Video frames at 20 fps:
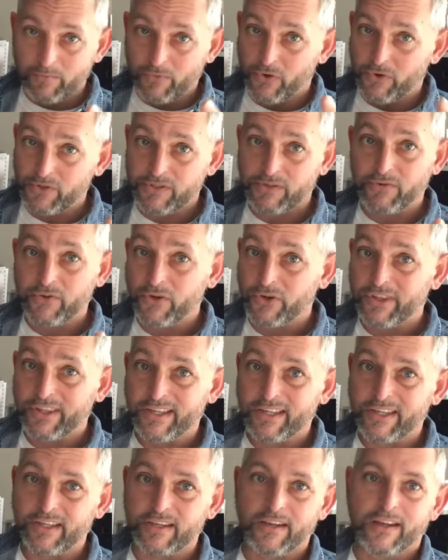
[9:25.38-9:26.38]
Most of you are
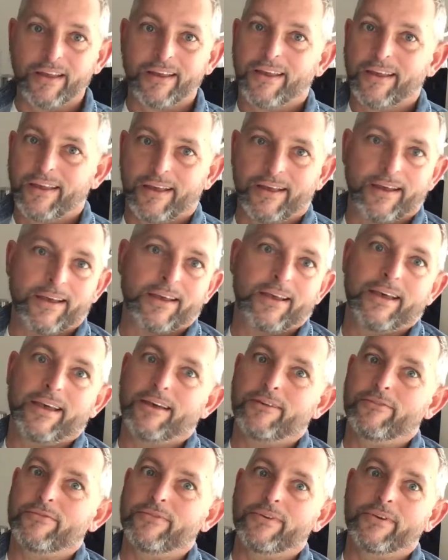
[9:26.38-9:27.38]
thinking, I
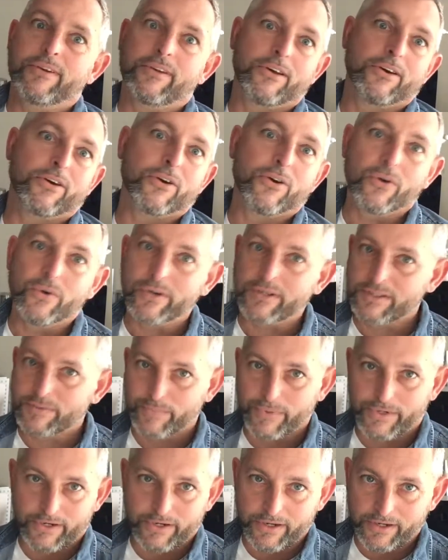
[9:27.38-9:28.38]
have no
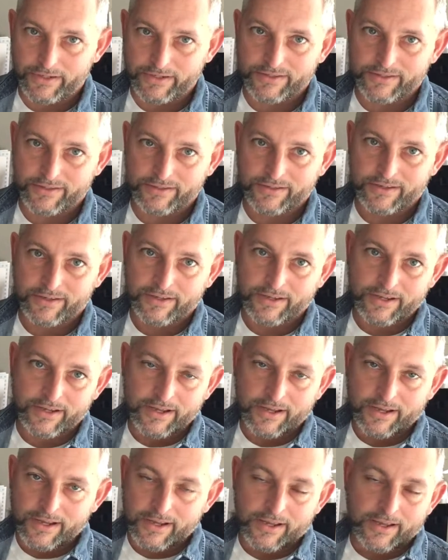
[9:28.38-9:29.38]
experience.
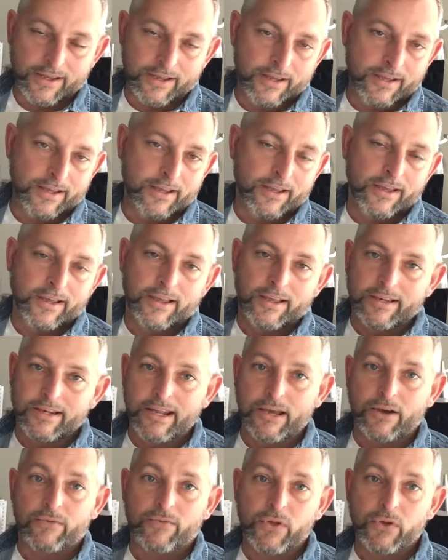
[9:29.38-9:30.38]

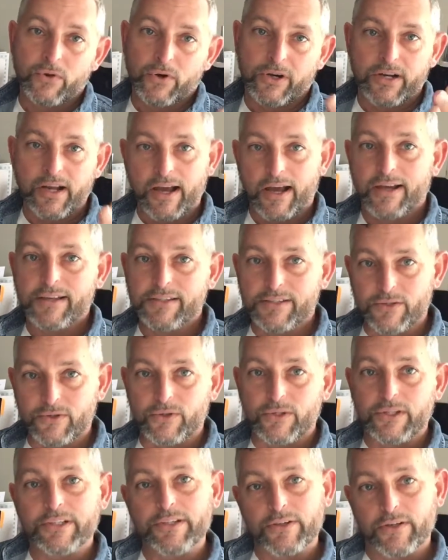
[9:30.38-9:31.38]
Now, if you are in high
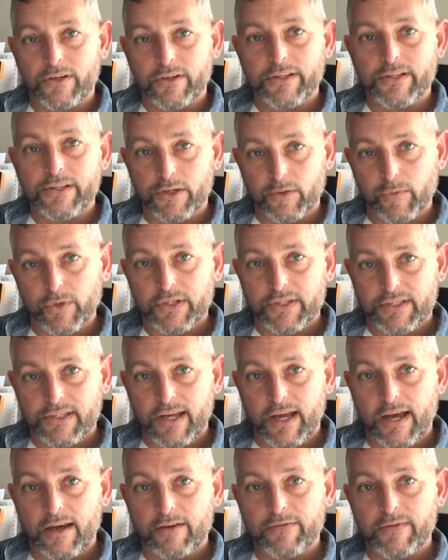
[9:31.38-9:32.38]
school and you're on the yearbook
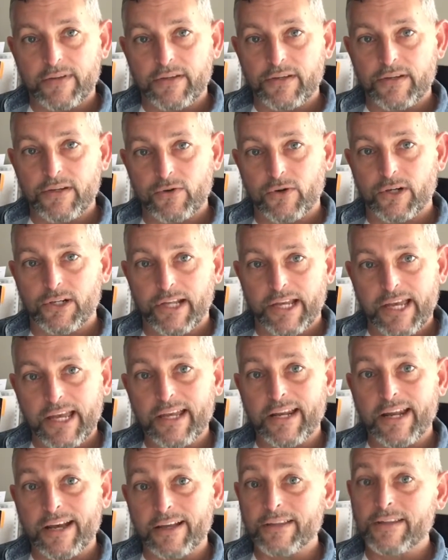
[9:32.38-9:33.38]
staff and you are
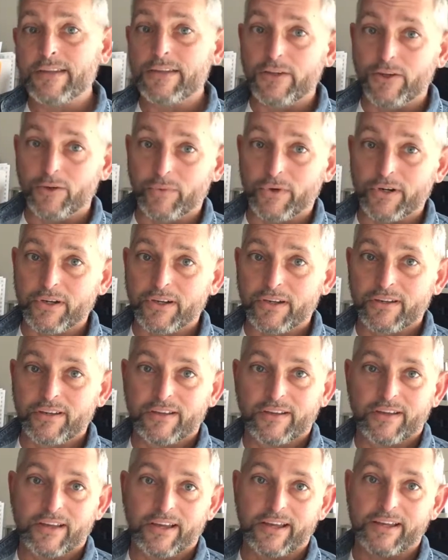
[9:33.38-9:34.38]
laying out the yearbook
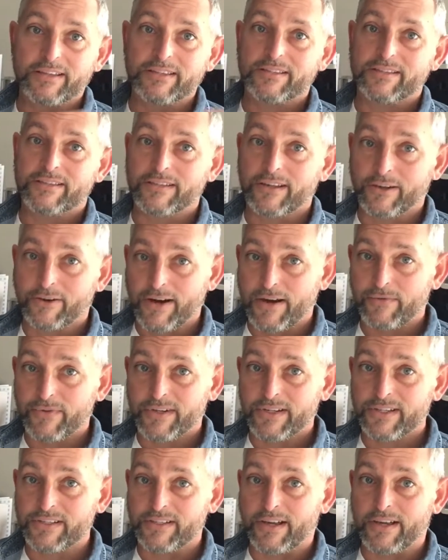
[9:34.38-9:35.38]
as a
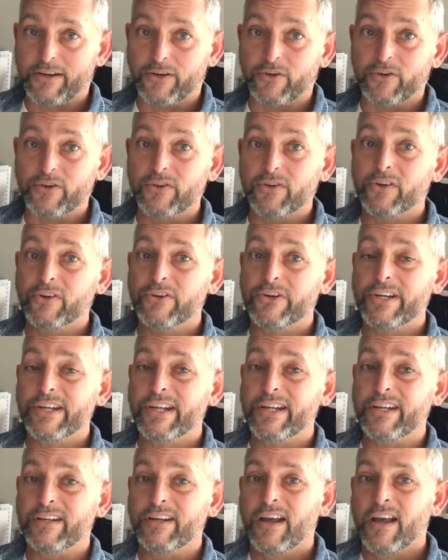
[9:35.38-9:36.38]
graphic designer, or you're
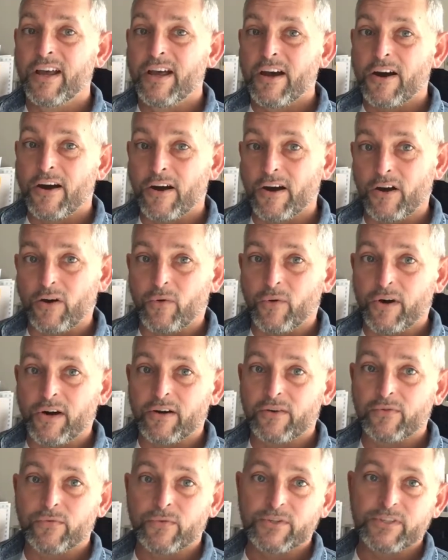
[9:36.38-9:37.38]
creating
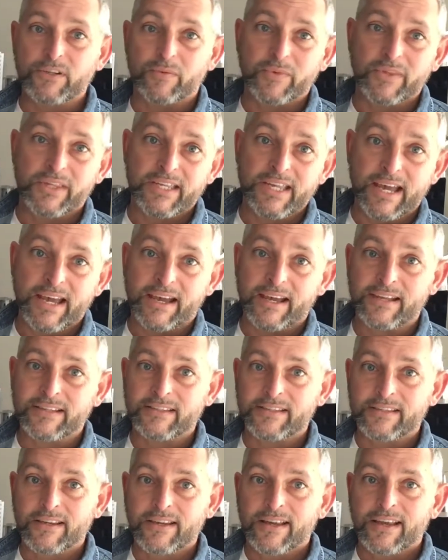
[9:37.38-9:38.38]
artwork for some of the
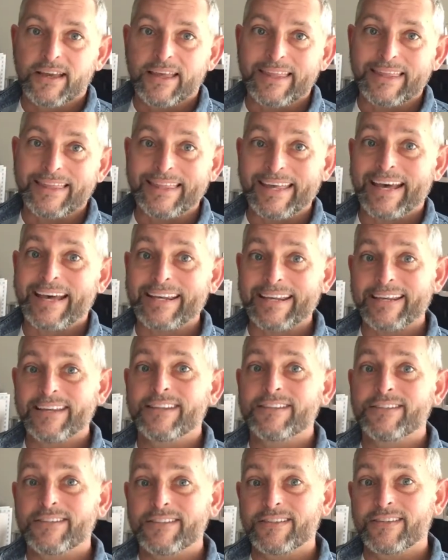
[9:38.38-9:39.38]
ads, that
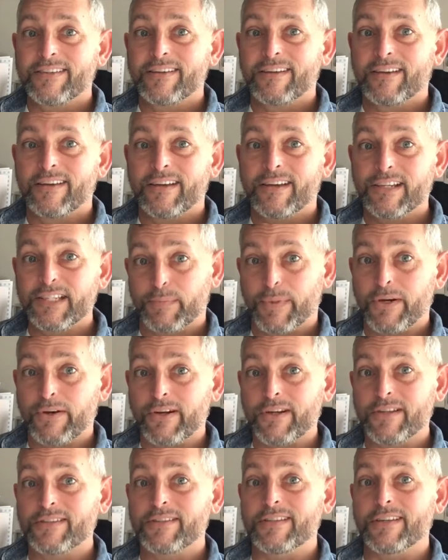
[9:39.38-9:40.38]
is
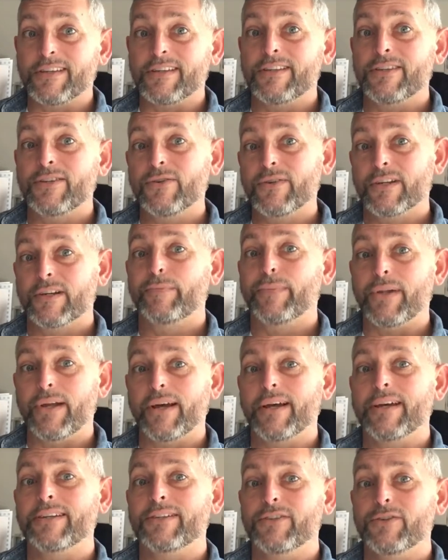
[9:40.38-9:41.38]
experience that you can
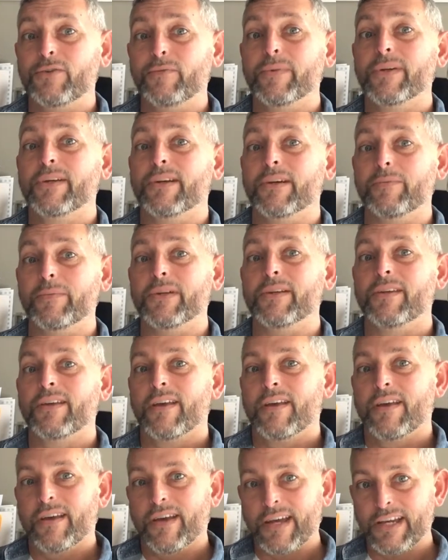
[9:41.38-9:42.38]
apply to becoming
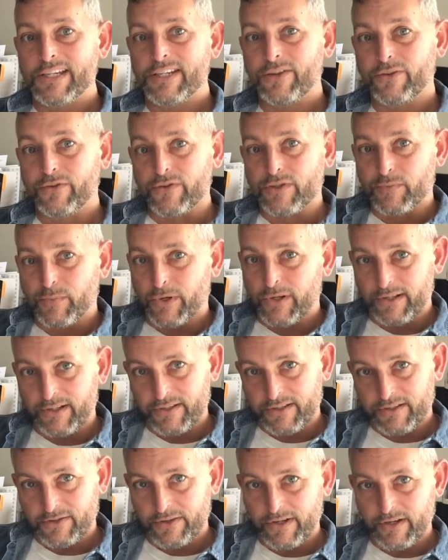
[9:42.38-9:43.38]
a children's book
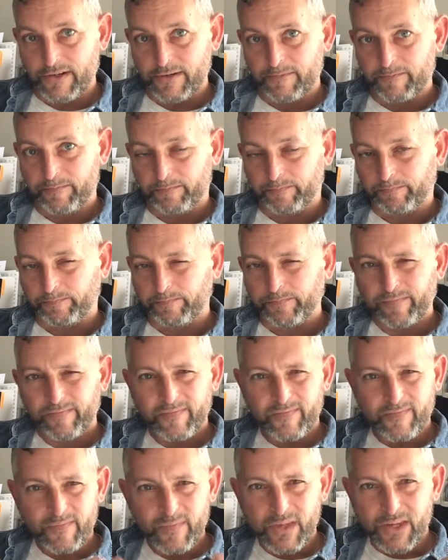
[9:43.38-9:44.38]
illustrator.
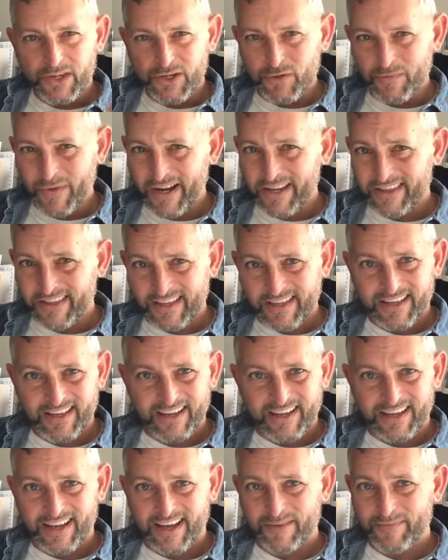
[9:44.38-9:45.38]
You might think,
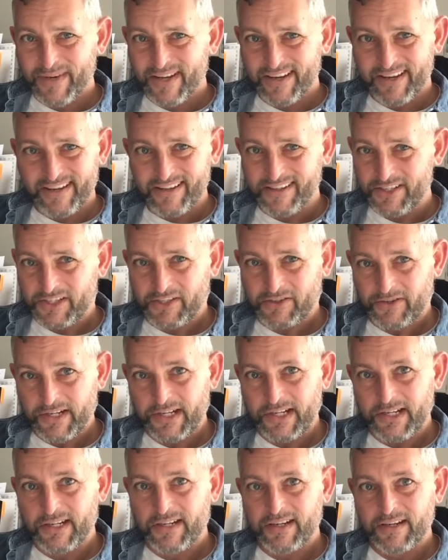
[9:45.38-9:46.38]
I'm not
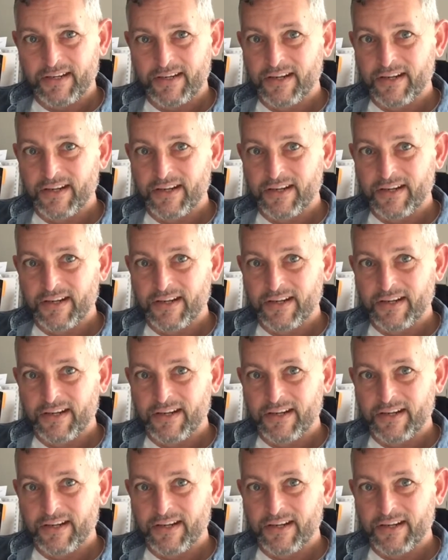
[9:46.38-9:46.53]
illustrating.